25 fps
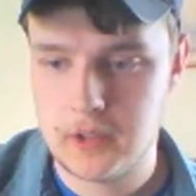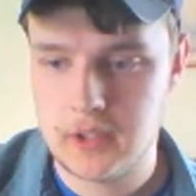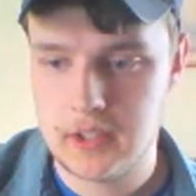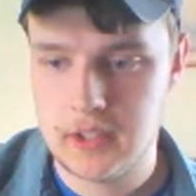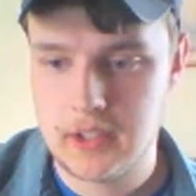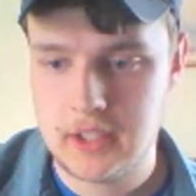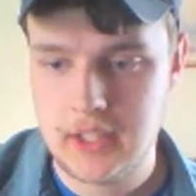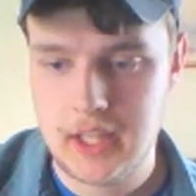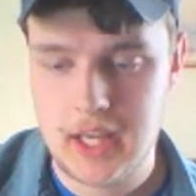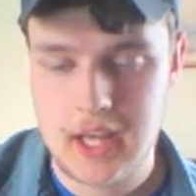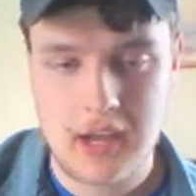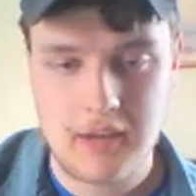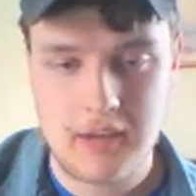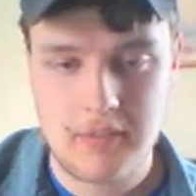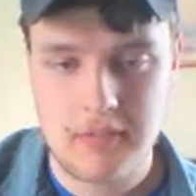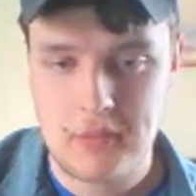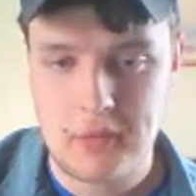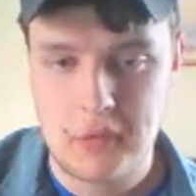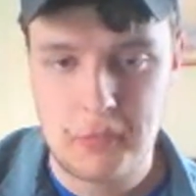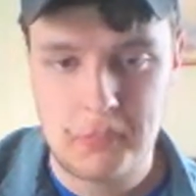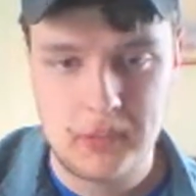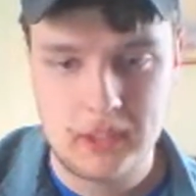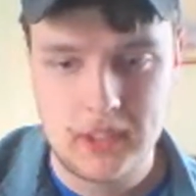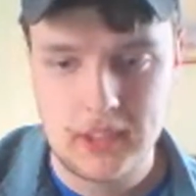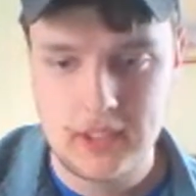really, yeah, I've
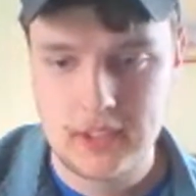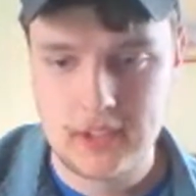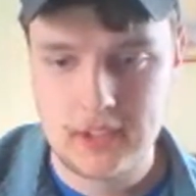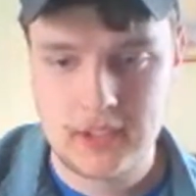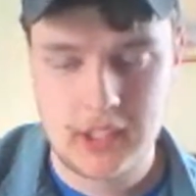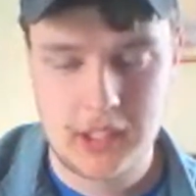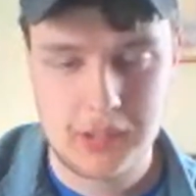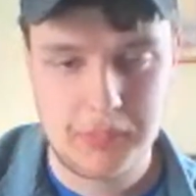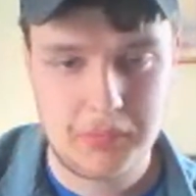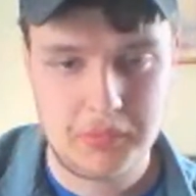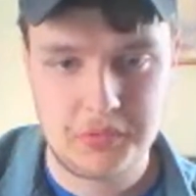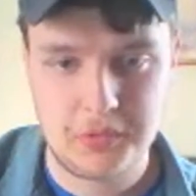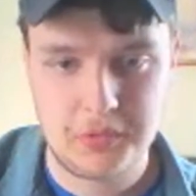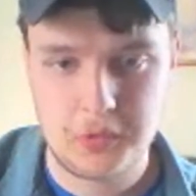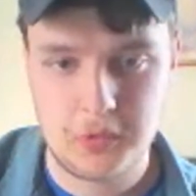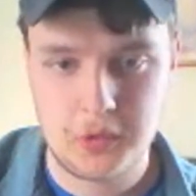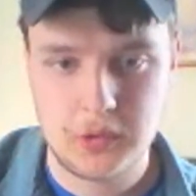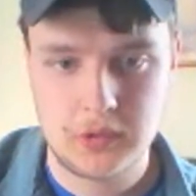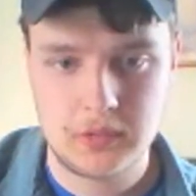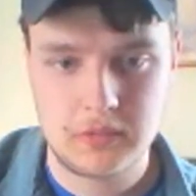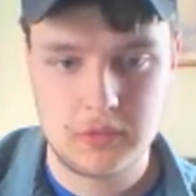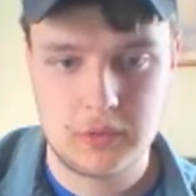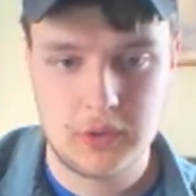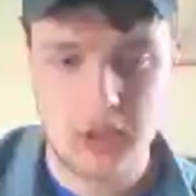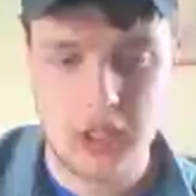never played guitar
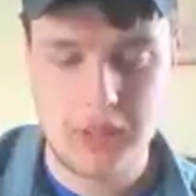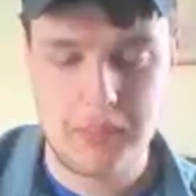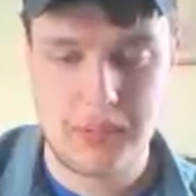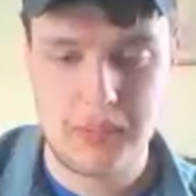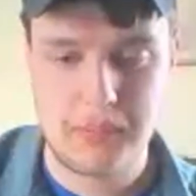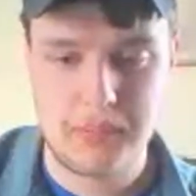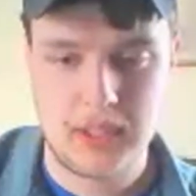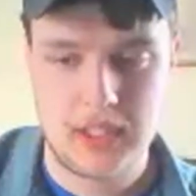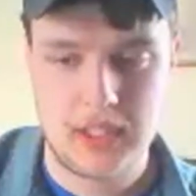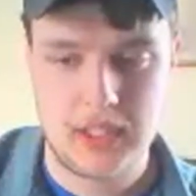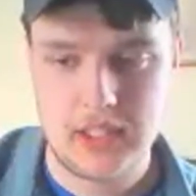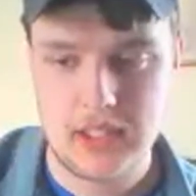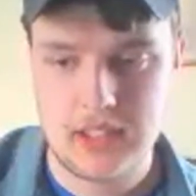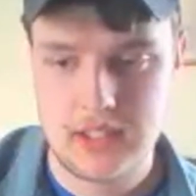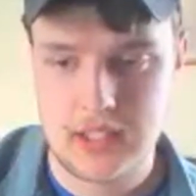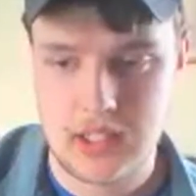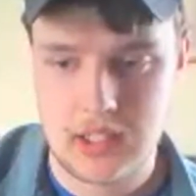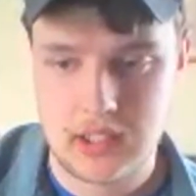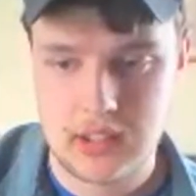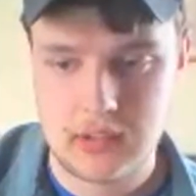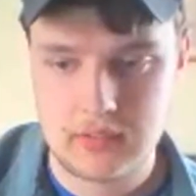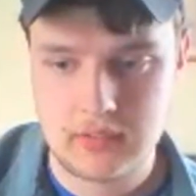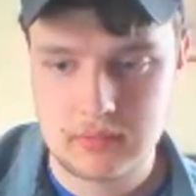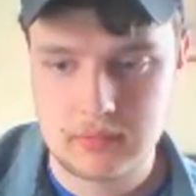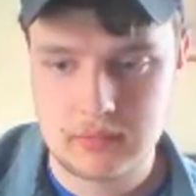before. Grandpa played
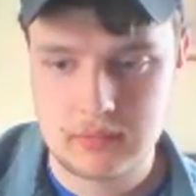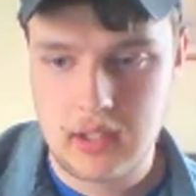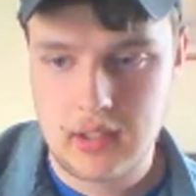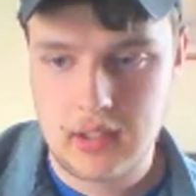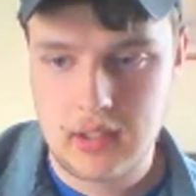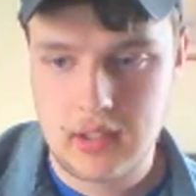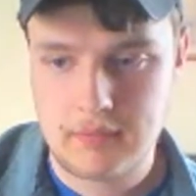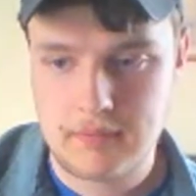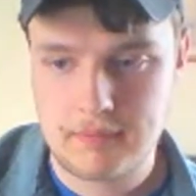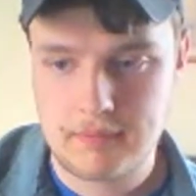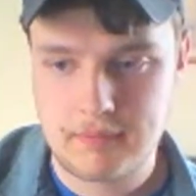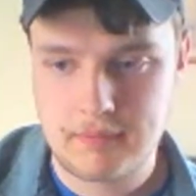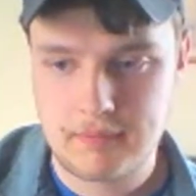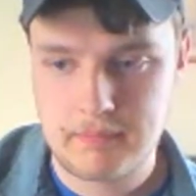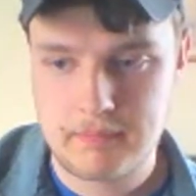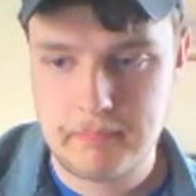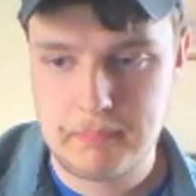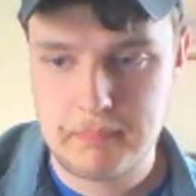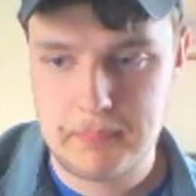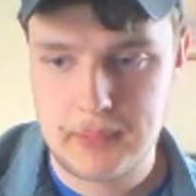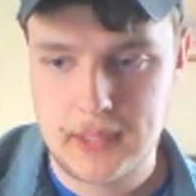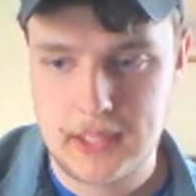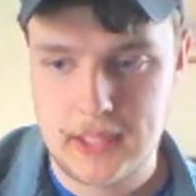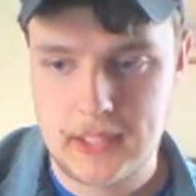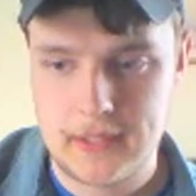guitar.
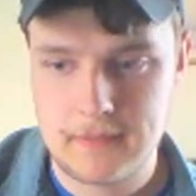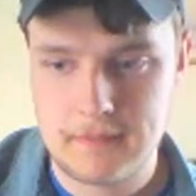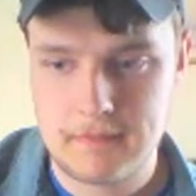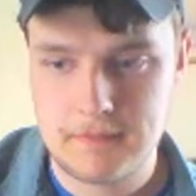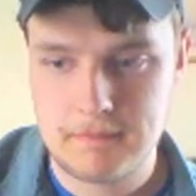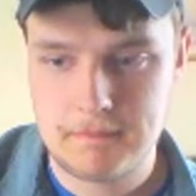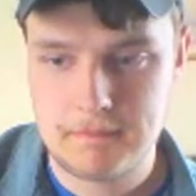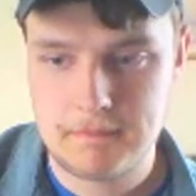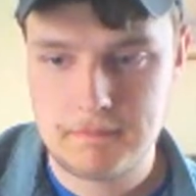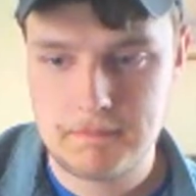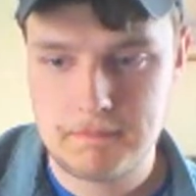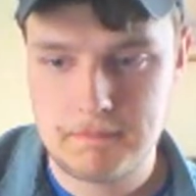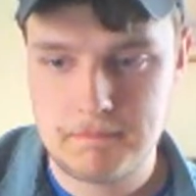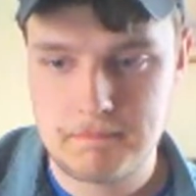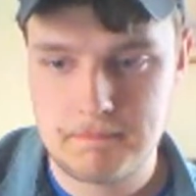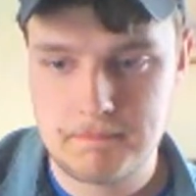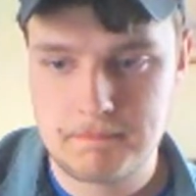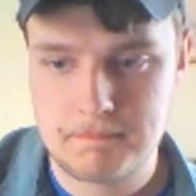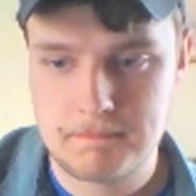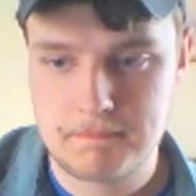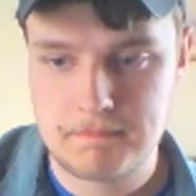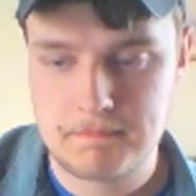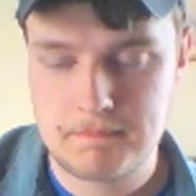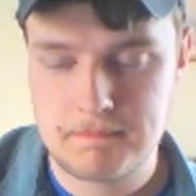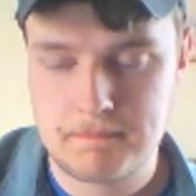
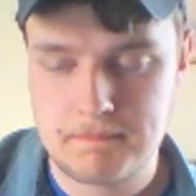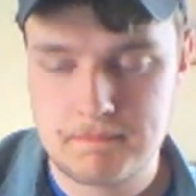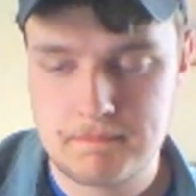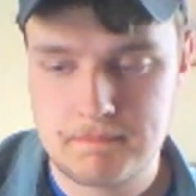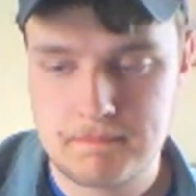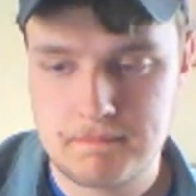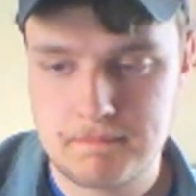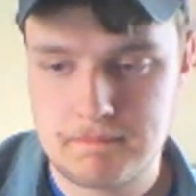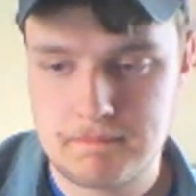But